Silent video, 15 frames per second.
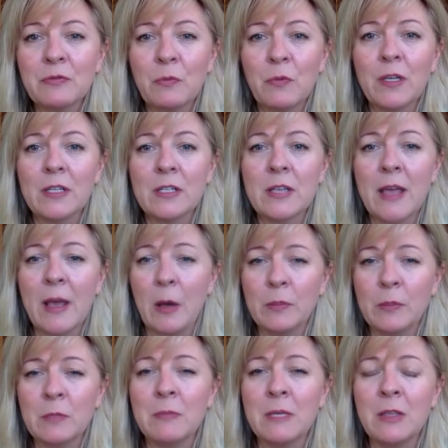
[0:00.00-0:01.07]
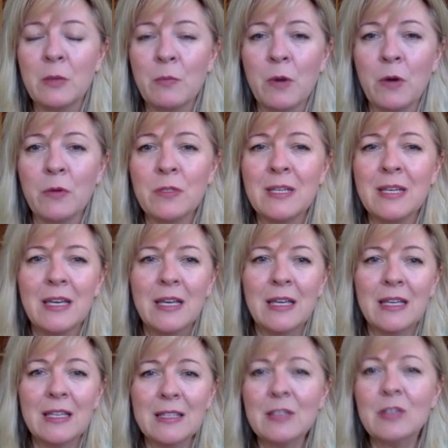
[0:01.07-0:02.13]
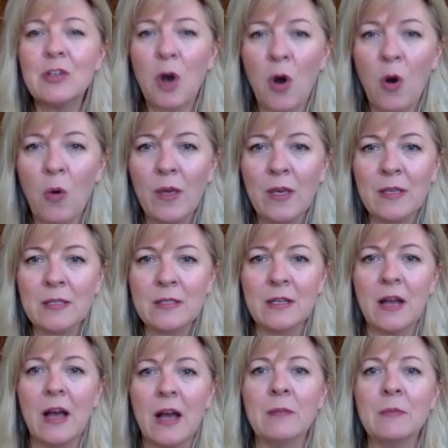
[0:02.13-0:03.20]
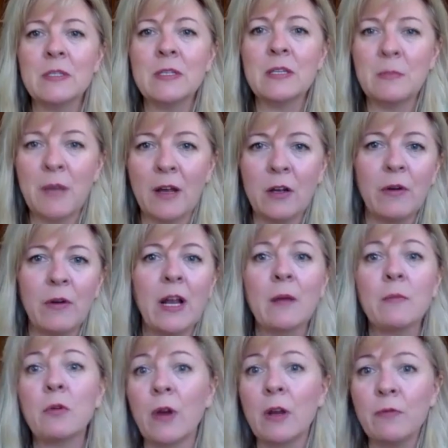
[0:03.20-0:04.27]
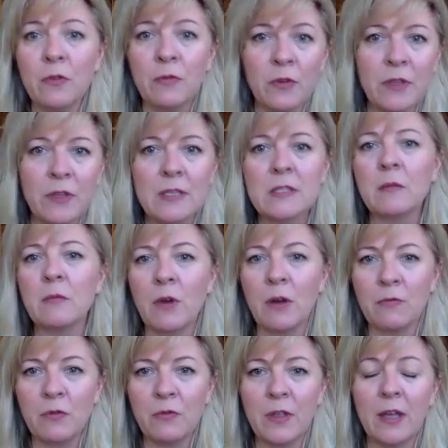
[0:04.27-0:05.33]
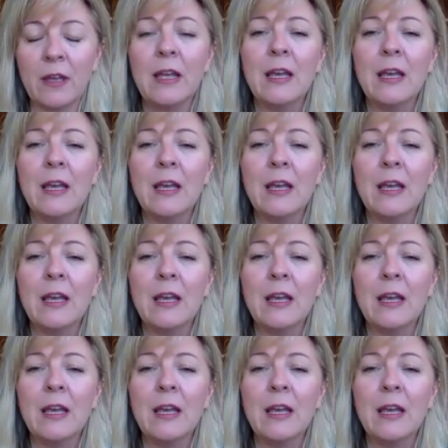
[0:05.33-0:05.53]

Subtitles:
what has helped me the most isn't always that I'm sitting back going, I'm grateful for this, I'm grateful for that.